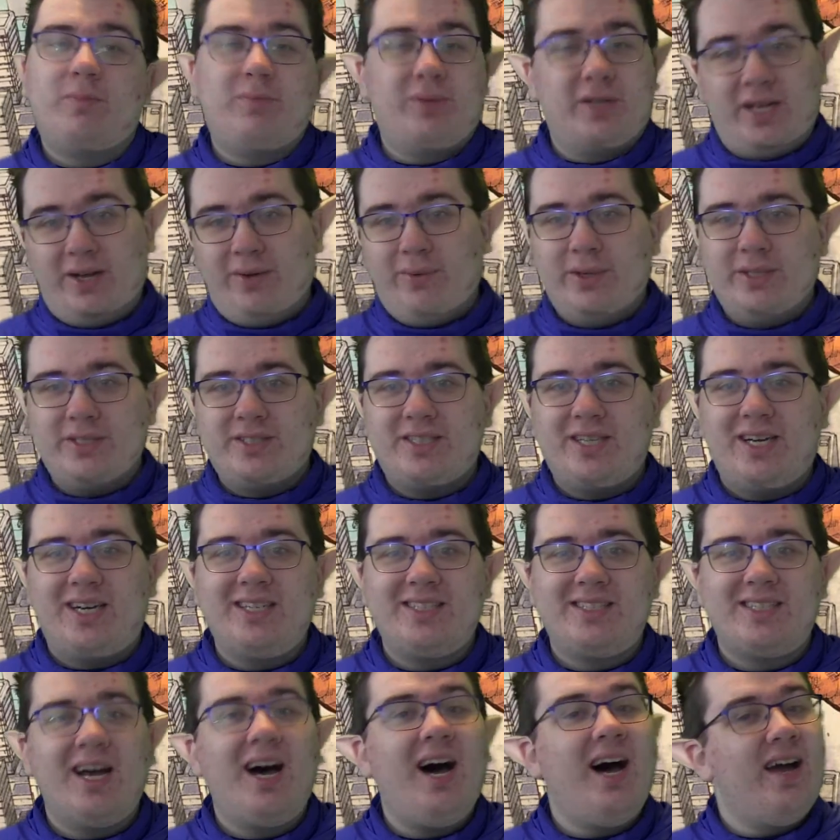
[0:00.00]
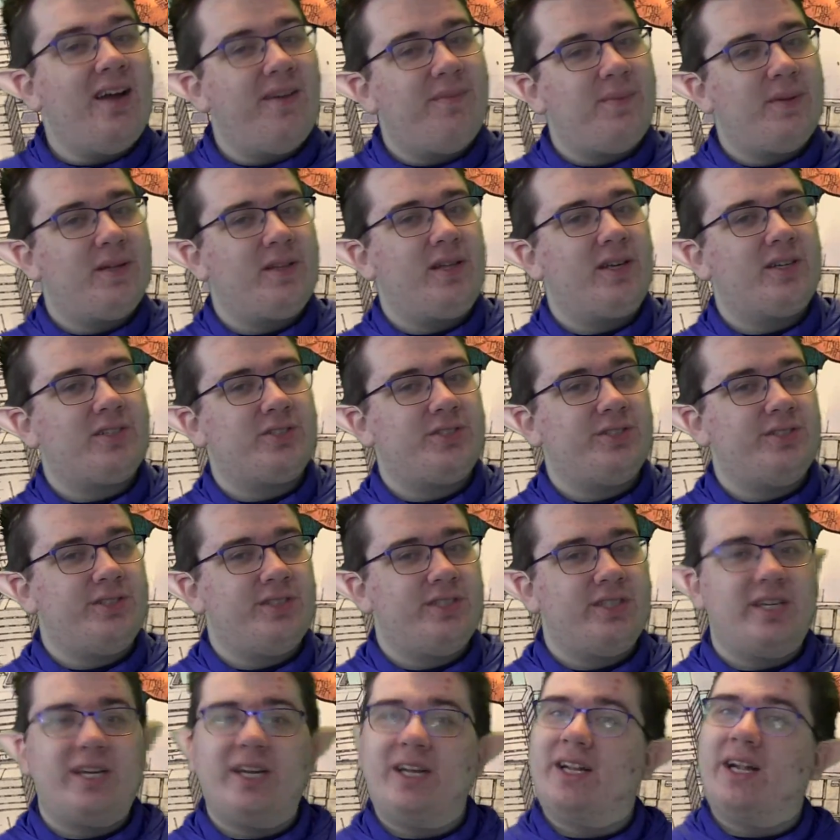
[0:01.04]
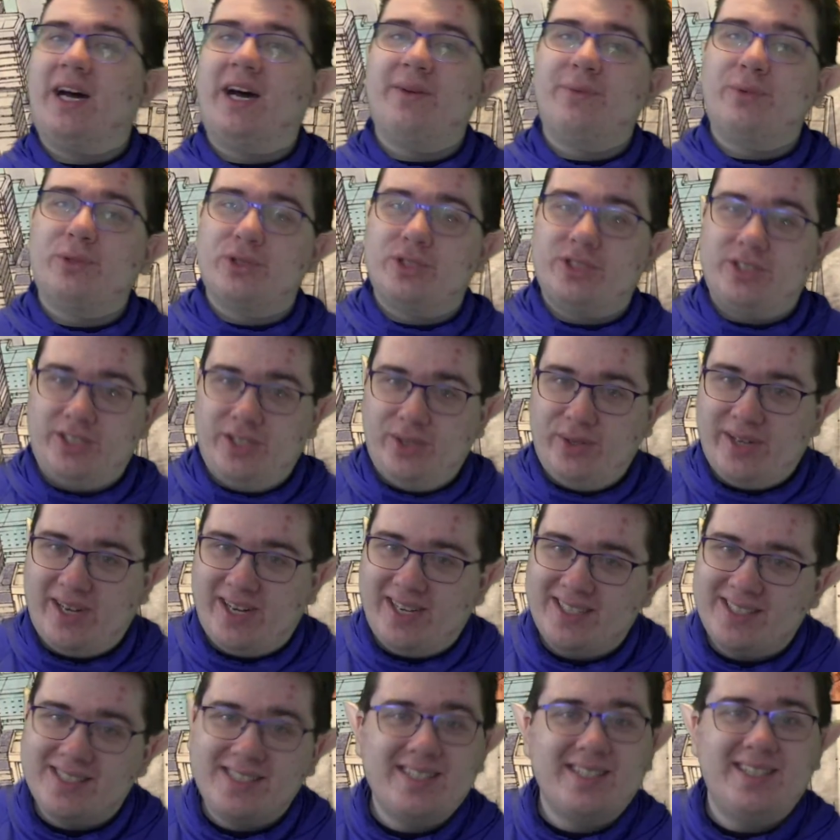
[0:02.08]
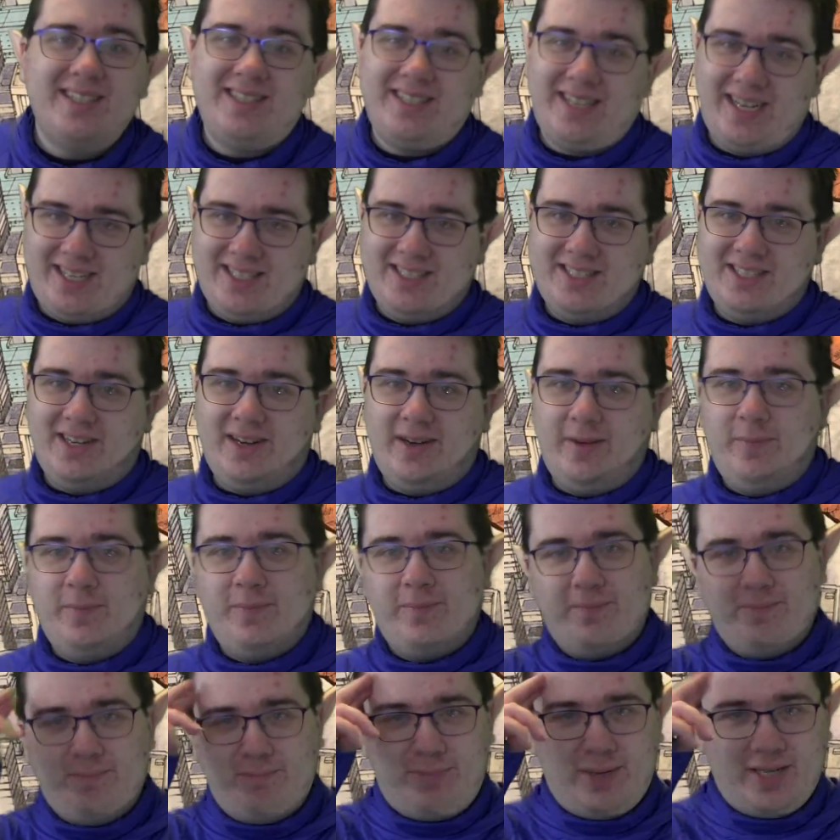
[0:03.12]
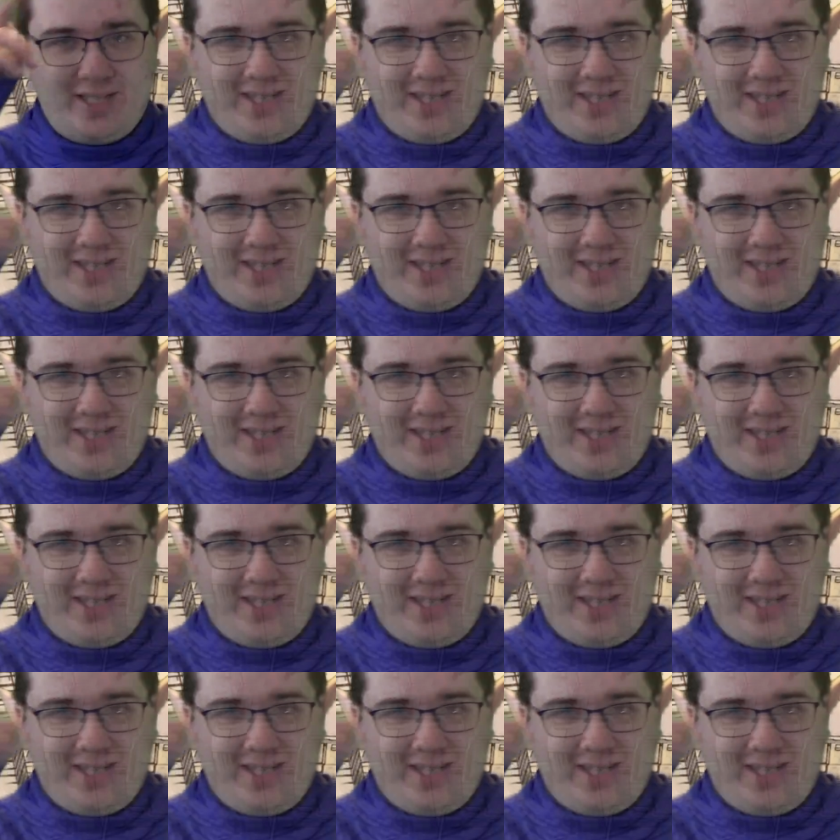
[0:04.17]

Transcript: But anyways, guys, I have been Electrininja, and I will see you guys next time. But